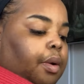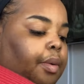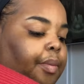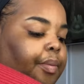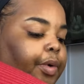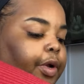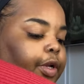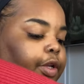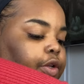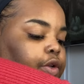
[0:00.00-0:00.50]

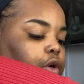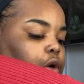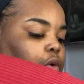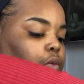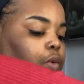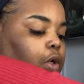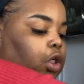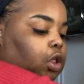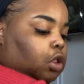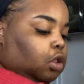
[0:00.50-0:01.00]
but you
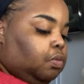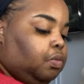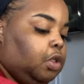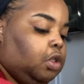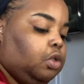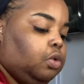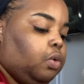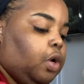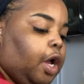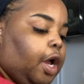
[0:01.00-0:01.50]
don't want it to be
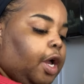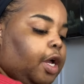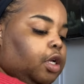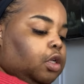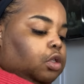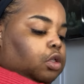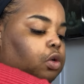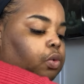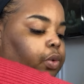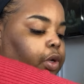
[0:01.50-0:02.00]
too
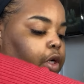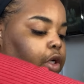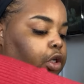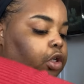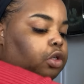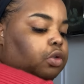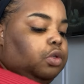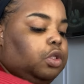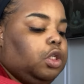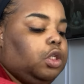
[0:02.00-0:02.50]
hot, so we're going
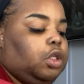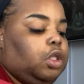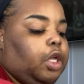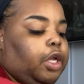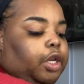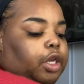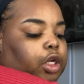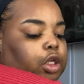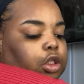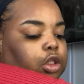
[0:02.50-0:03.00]
to use this
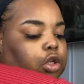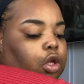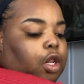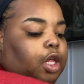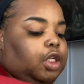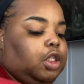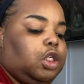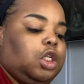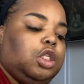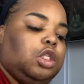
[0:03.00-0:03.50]
thickness. So
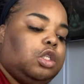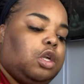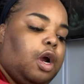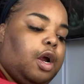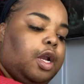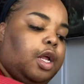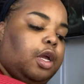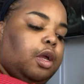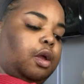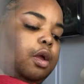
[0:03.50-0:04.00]
let's get
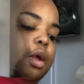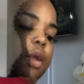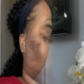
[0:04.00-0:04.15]
started.